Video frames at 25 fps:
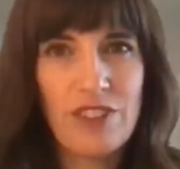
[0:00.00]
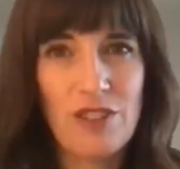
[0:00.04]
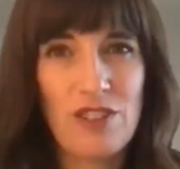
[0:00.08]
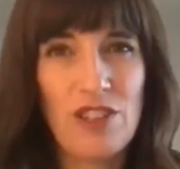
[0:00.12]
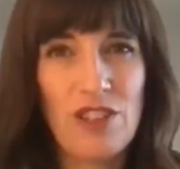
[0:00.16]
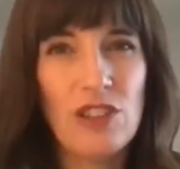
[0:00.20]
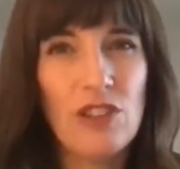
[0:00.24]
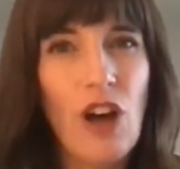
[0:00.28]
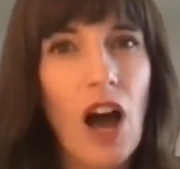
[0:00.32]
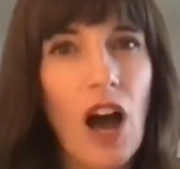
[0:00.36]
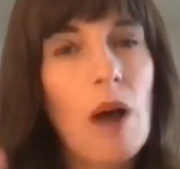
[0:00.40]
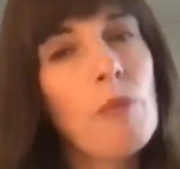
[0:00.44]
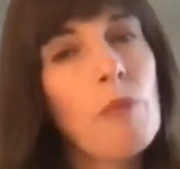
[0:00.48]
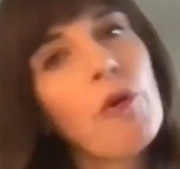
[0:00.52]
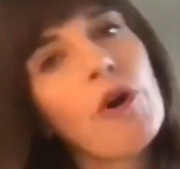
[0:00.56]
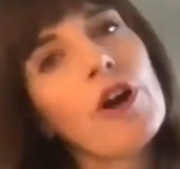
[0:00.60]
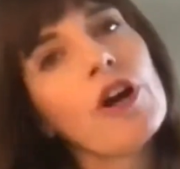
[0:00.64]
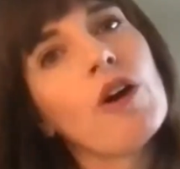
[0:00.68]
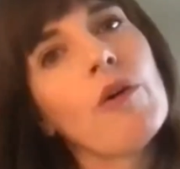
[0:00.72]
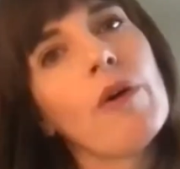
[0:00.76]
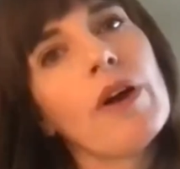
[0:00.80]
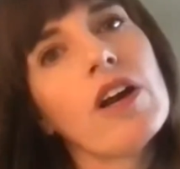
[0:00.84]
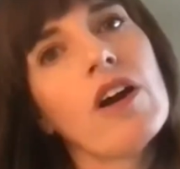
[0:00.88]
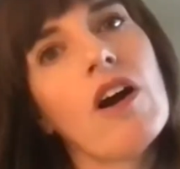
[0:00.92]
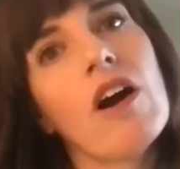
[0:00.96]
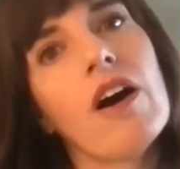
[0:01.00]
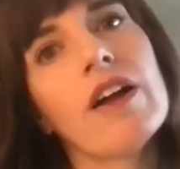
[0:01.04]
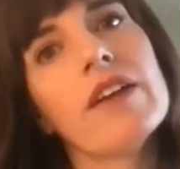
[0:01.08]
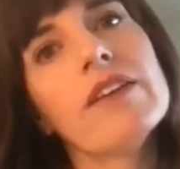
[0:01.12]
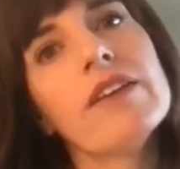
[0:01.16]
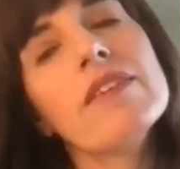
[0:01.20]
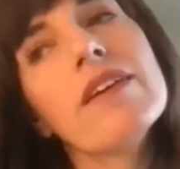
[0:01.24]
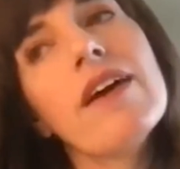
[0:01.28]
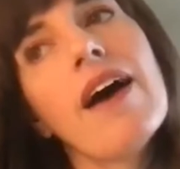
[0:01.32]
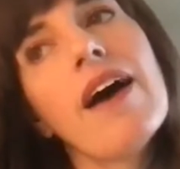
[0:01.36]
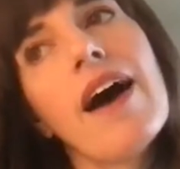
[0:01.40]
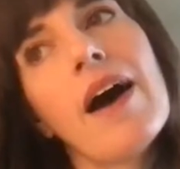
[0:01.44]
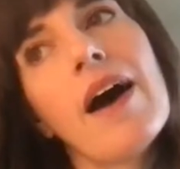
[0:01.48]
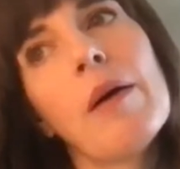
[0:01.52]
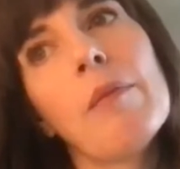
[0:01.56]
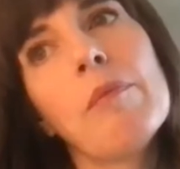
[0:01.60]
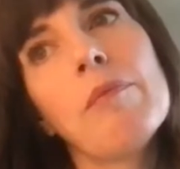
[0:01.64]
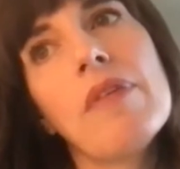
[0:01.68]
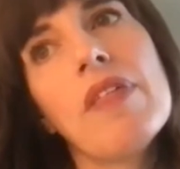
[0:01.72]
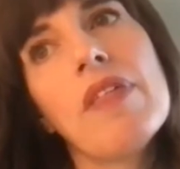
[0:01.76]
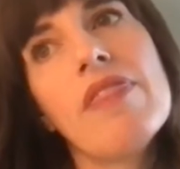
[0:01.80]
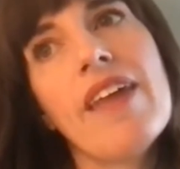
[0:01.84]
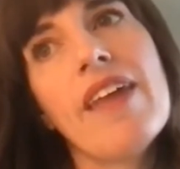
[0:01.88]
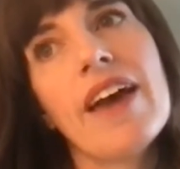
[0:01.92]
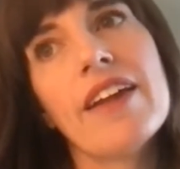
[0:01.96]
There's a lot more going on
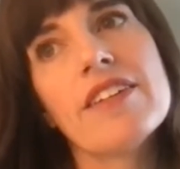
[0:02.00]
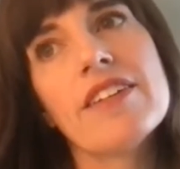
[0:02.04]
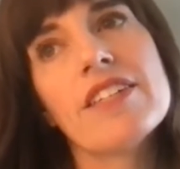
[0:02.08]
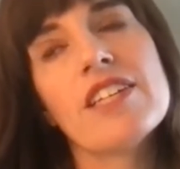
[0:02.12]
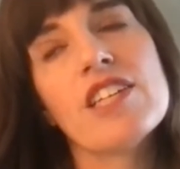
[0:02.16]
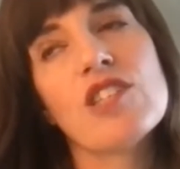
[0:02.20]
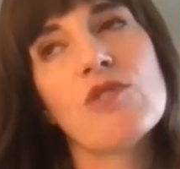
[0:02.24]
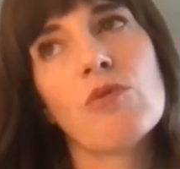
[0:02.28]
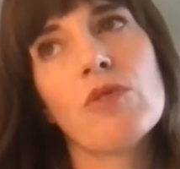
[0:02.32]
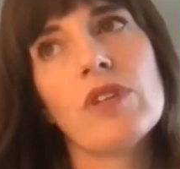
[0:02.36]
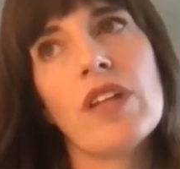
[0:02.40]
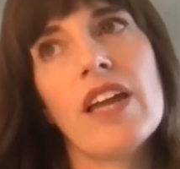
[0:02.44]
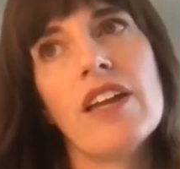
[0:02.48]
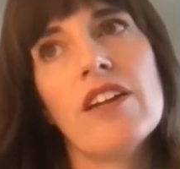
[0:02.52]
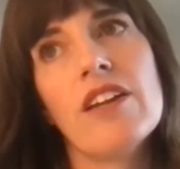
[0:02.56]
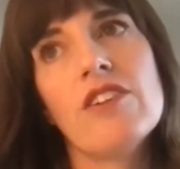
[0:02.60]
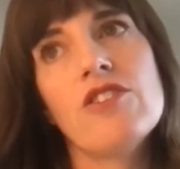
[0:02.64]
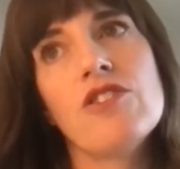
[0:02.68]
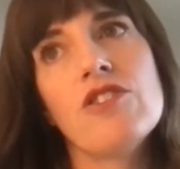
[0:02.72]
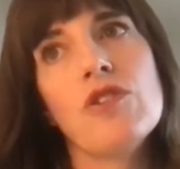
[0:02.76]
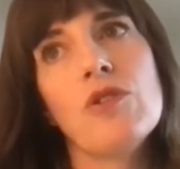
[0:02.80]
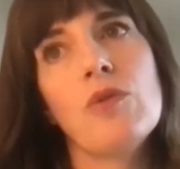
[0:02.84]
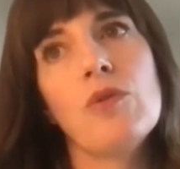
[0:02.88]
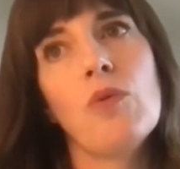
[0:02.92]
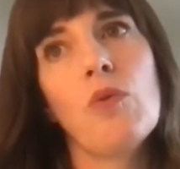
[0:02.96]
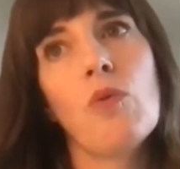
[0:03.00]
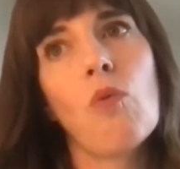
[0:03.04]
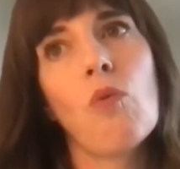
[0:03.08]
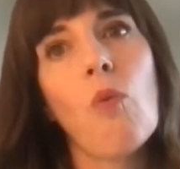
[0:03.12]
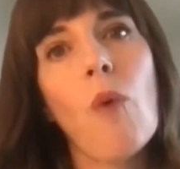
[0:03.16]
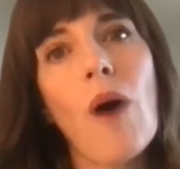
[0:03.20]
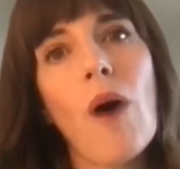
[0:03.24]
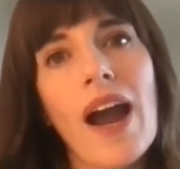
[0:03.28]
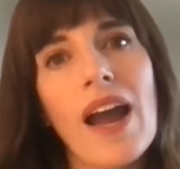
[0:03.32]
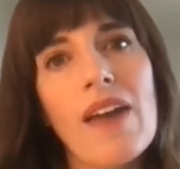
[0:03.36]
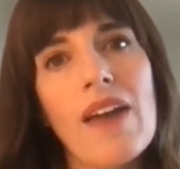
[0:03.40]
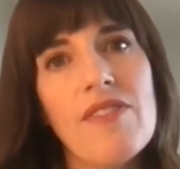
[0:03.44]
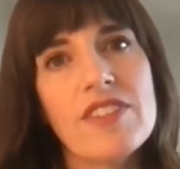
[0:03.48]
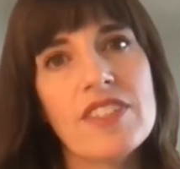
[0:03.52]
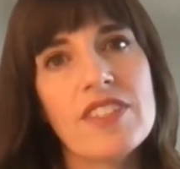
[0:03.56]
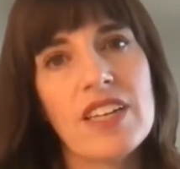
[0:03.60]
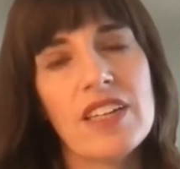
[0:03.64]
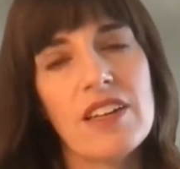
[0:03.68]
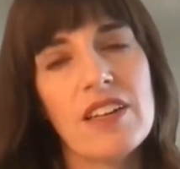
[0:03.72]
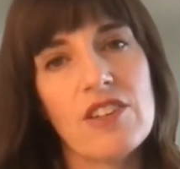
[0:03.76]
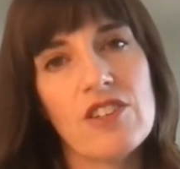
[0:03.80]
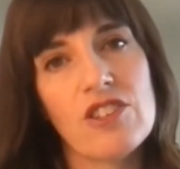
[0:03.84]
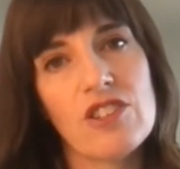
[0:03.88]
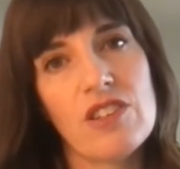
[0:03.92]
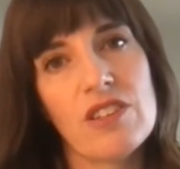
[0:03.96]
that is related to why this
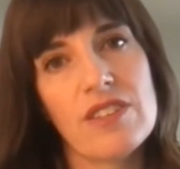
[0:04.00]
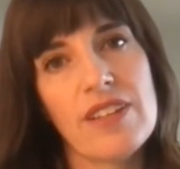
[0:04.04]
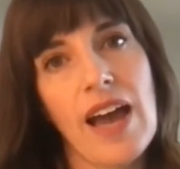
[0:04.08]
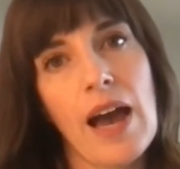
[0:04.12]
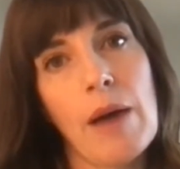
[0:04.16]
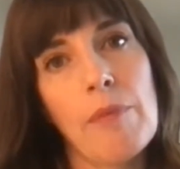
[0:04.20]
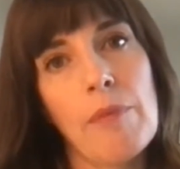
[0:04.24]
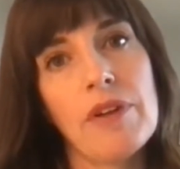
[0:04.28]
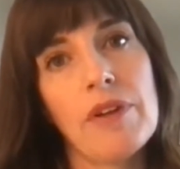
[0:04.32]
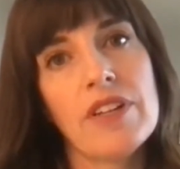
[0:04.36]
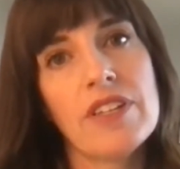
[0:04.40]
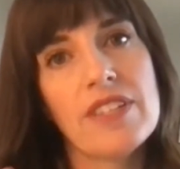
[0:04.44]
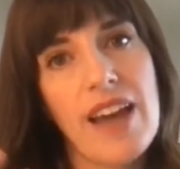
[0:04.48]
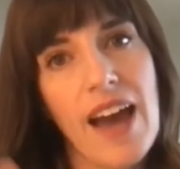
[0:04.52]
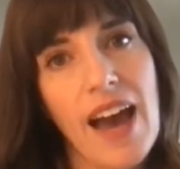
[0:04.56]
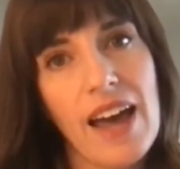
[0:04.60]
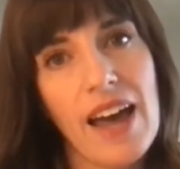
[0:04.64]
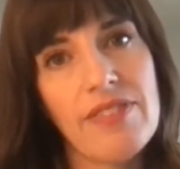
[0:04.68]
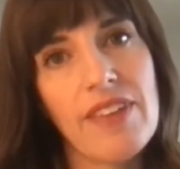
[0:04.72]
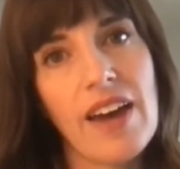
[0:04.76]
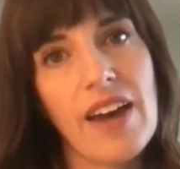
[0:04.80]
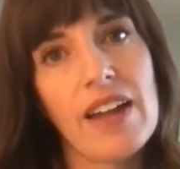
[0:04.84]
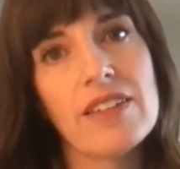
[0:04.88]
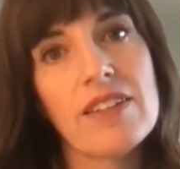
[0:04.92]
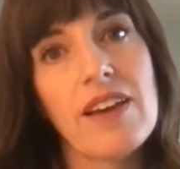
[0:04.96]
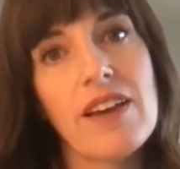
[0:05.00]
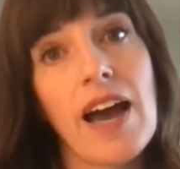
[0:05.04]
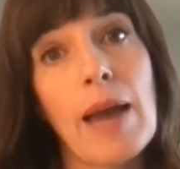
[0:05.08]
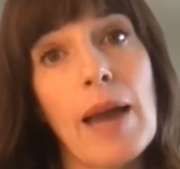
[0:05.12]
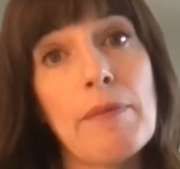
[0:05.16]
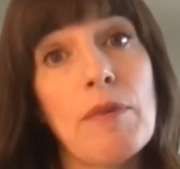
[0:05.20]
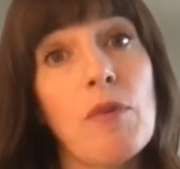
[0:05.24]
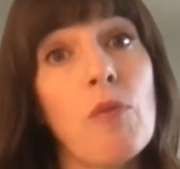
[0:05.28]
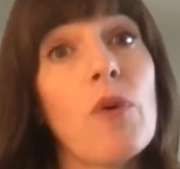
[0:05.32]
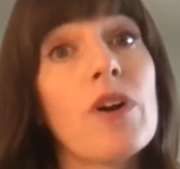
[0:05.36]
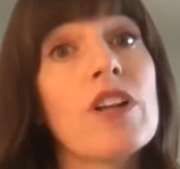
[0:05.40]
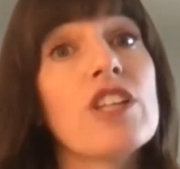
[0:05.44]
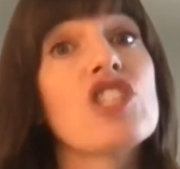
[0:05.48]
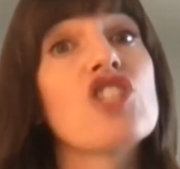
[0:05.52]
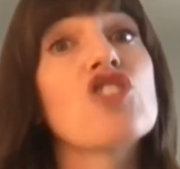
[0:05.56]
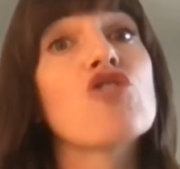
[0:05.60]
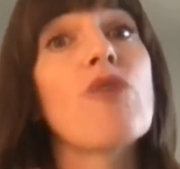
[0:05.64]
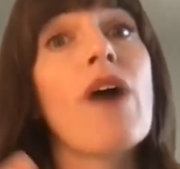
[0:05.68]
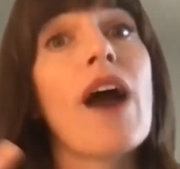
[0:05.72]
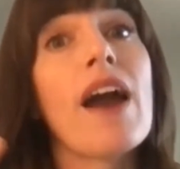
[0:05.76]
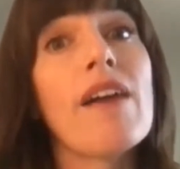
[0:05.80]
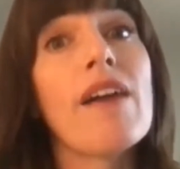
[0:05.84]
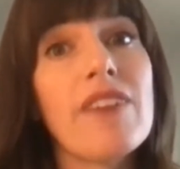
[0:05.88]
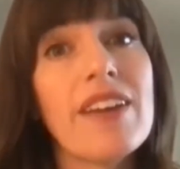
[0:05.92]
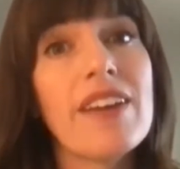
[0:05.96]
condition has happened at that time and what is
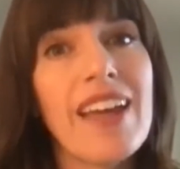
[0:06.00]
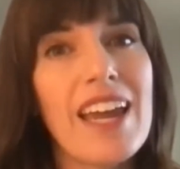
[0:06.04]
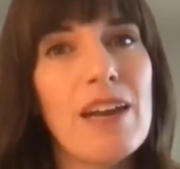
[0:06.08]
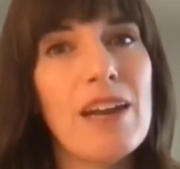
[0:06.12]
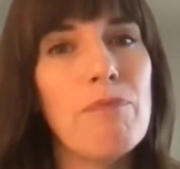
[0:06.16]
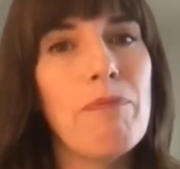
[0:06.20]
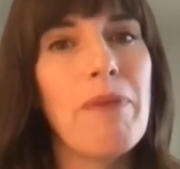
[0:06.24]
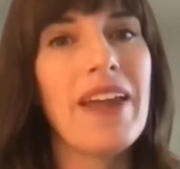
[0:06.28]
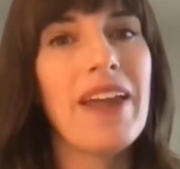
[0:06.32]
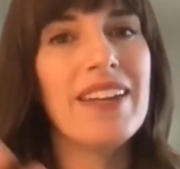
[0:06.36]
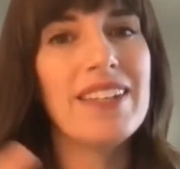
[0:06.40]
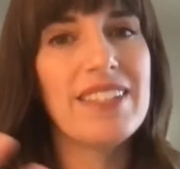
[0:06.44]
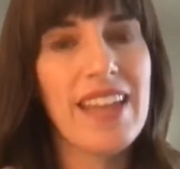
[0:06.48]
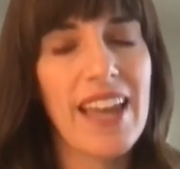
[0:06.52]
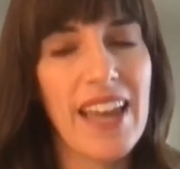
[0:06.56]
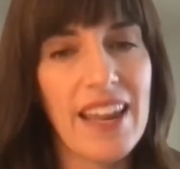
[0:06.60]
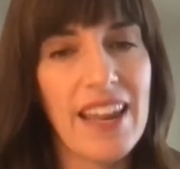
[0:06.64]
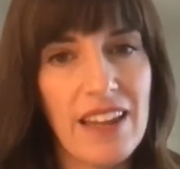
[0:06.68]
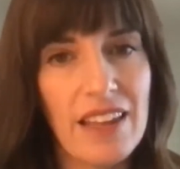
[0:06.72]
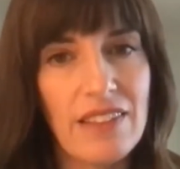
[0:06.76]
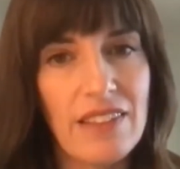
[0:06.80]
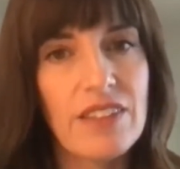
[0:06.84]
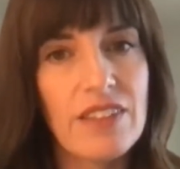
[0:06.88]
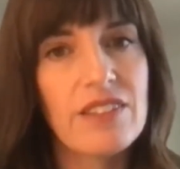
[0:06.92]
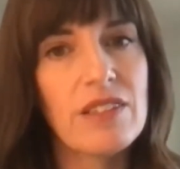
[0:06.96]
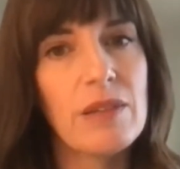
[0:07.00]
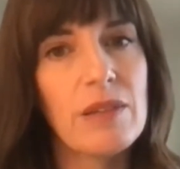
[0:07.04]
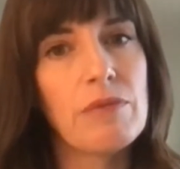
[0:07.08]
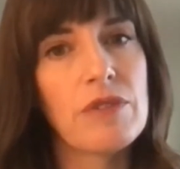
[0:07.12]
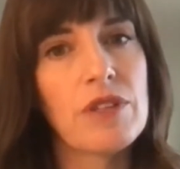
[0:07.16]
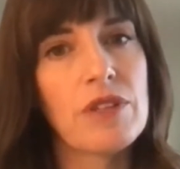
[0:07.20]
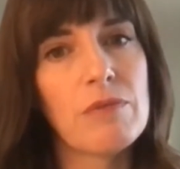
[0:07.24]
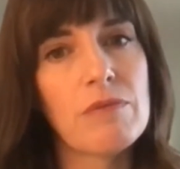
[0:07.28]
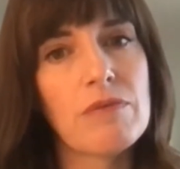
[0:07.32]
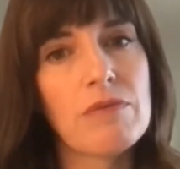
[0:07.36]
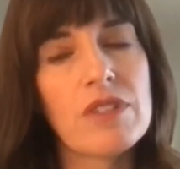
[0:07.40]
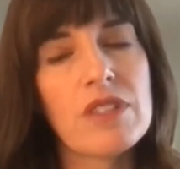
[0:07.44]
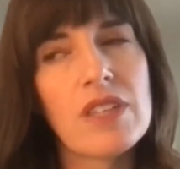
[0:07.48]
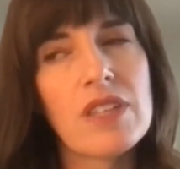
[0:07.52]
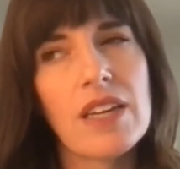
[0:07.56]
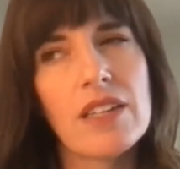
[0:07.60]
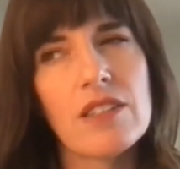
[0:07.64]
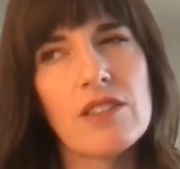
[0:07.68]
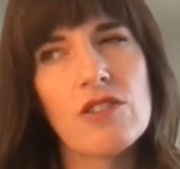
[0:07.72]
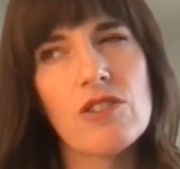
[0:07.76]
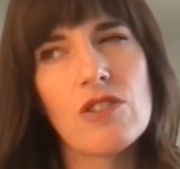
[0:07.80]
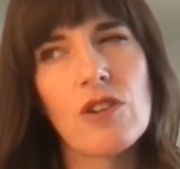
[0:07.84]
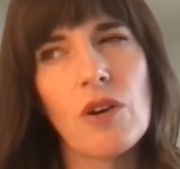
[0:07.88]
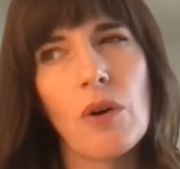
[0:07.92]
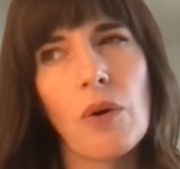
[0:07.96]
driving and maintaining the symptoms.
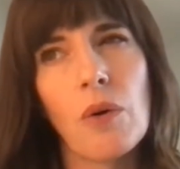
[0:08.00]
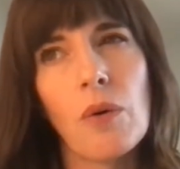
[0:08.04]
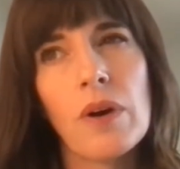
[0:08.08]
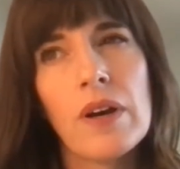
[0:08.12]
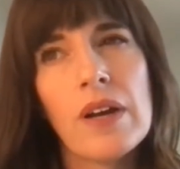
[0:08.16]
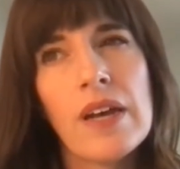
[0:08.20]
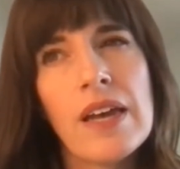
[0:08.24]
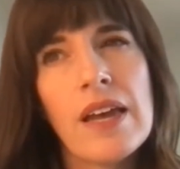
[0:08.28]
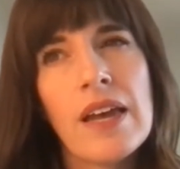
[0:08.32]
And so